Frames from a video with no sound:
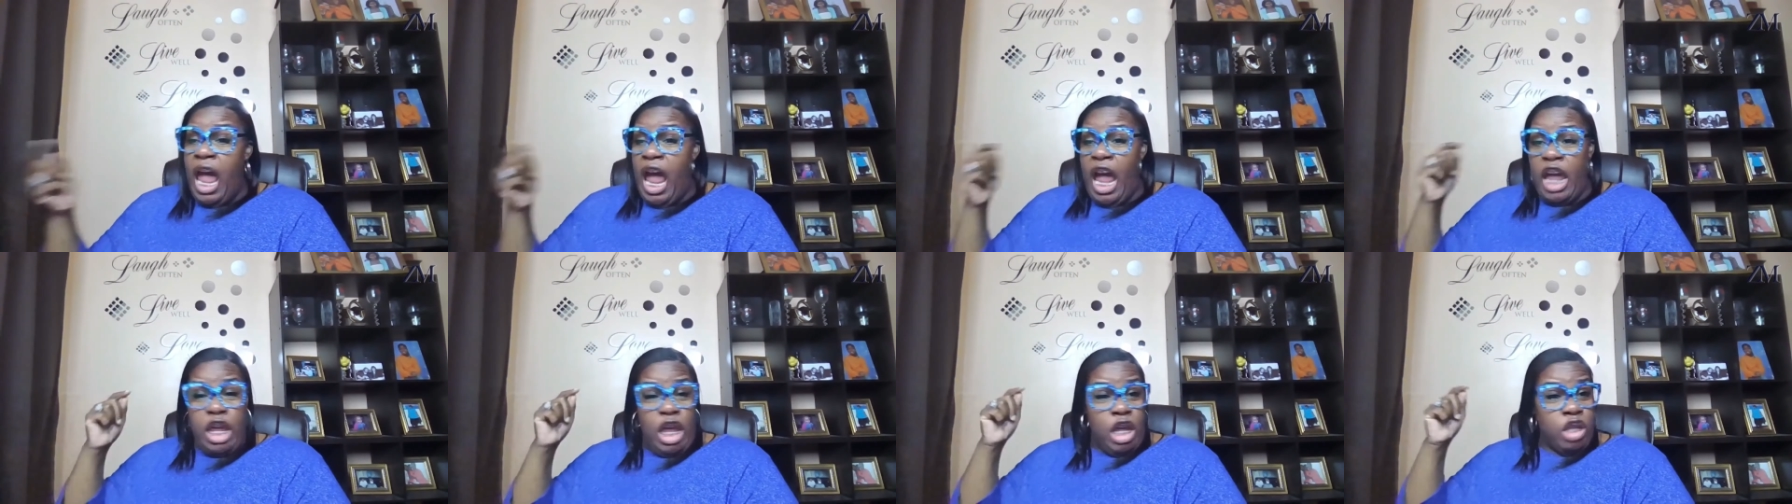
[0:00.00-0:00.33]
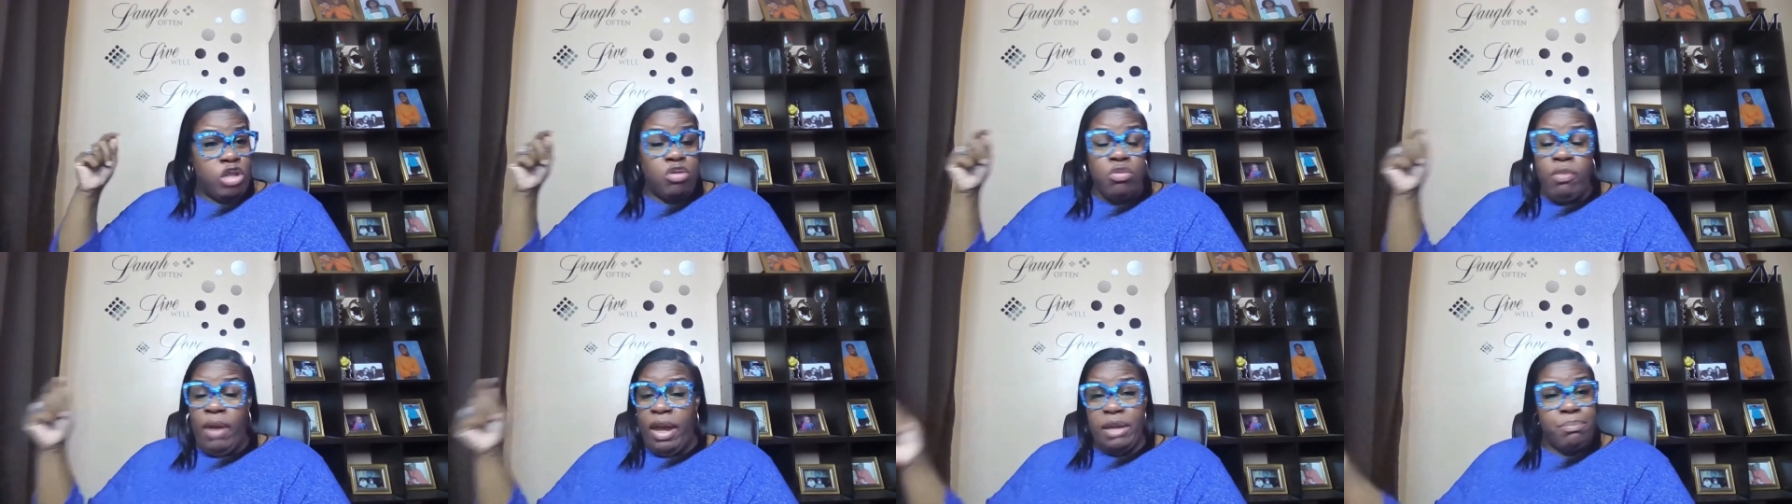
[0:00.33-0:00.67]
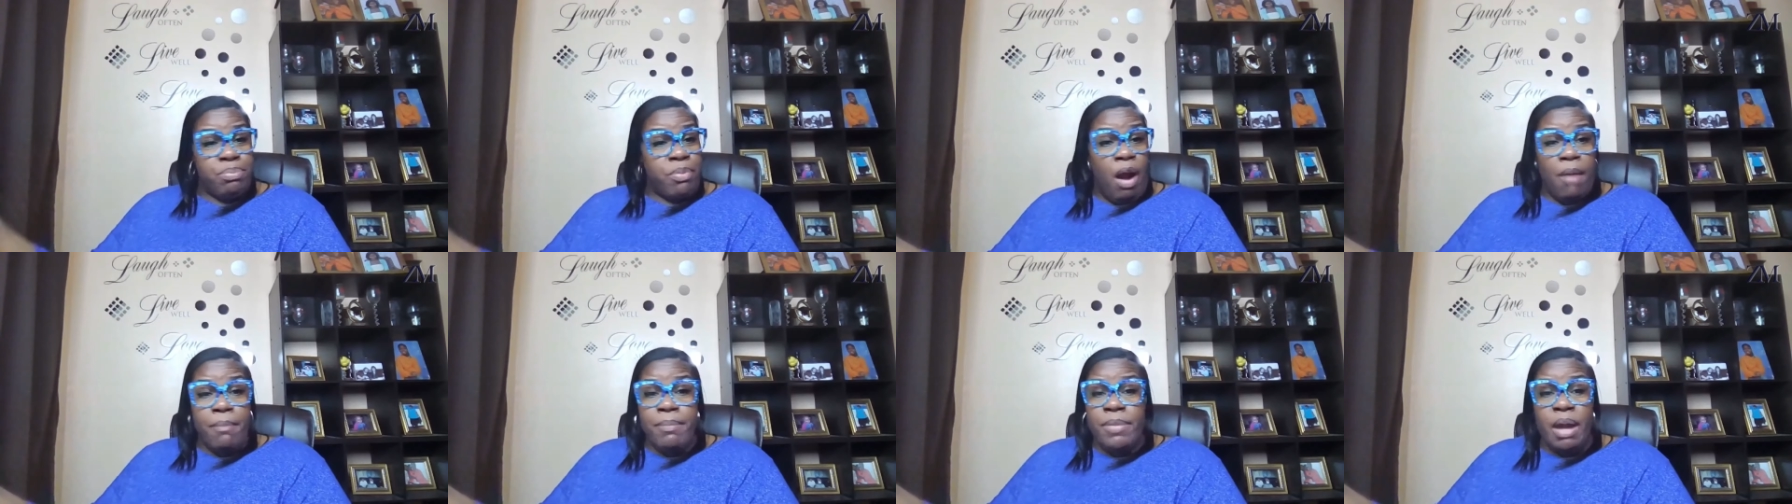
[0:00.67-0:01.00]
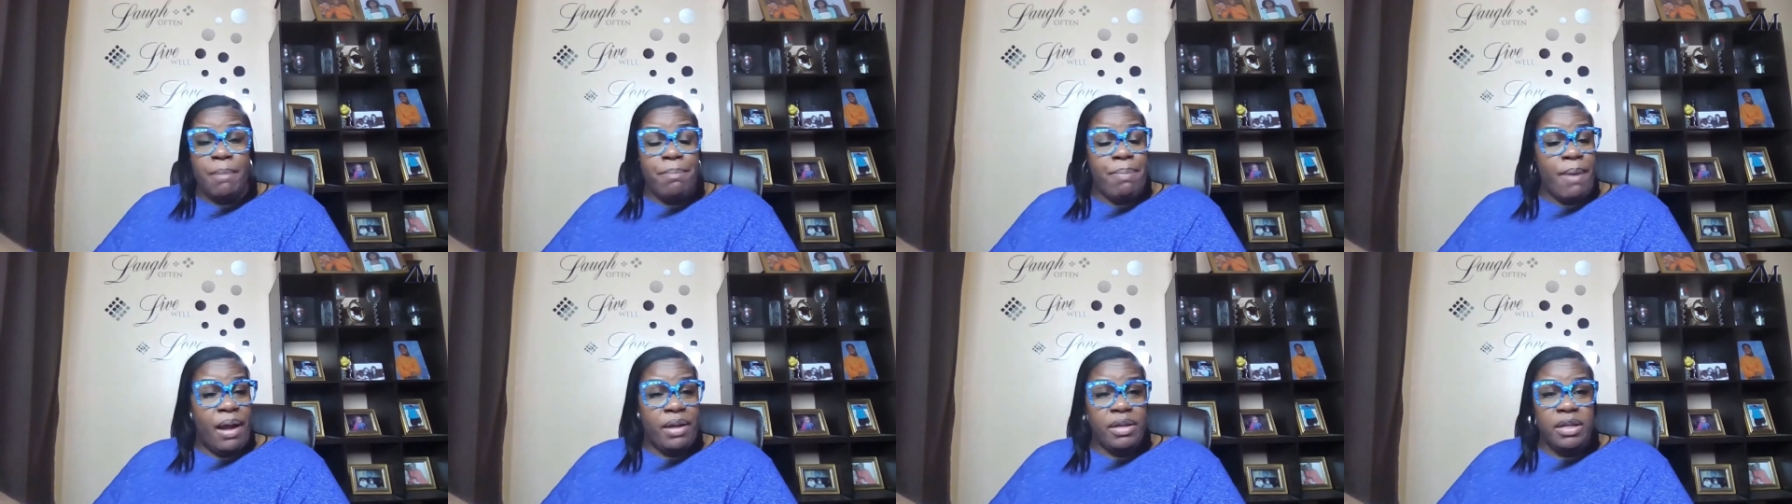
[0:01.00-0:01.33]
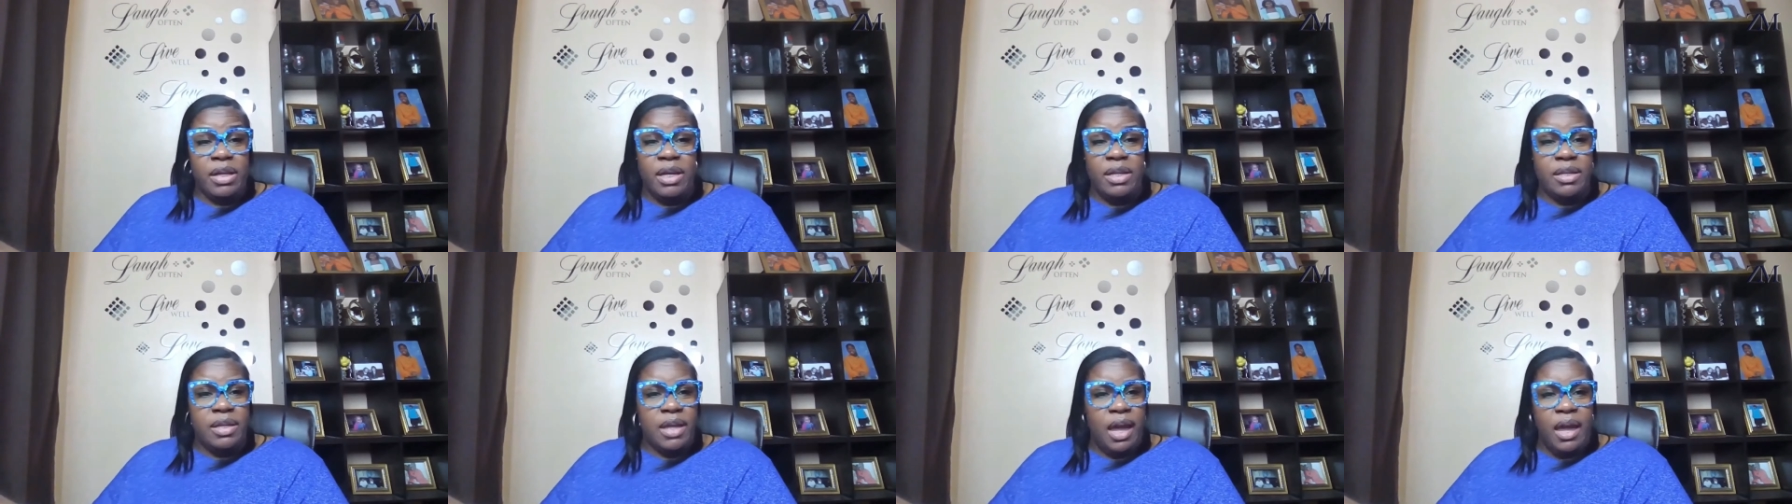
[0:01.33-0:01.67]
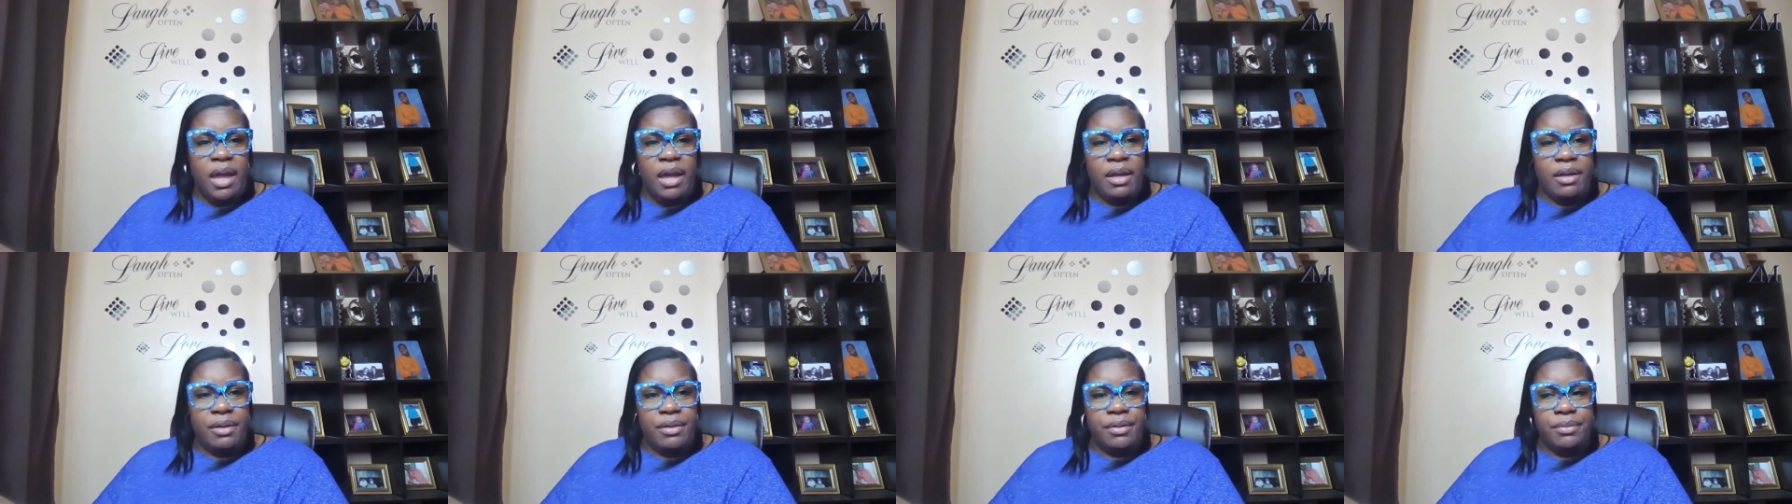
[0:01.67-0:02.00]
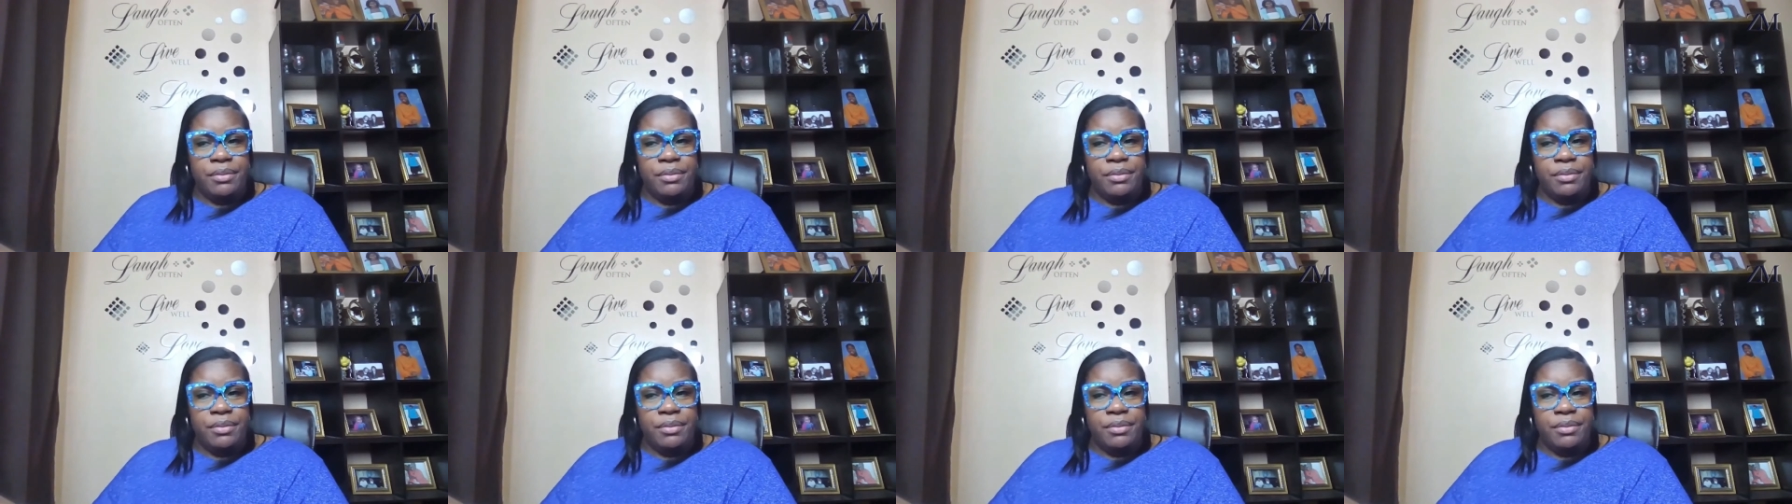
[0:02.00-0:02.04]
and, and you ain't brought me up out of here yet.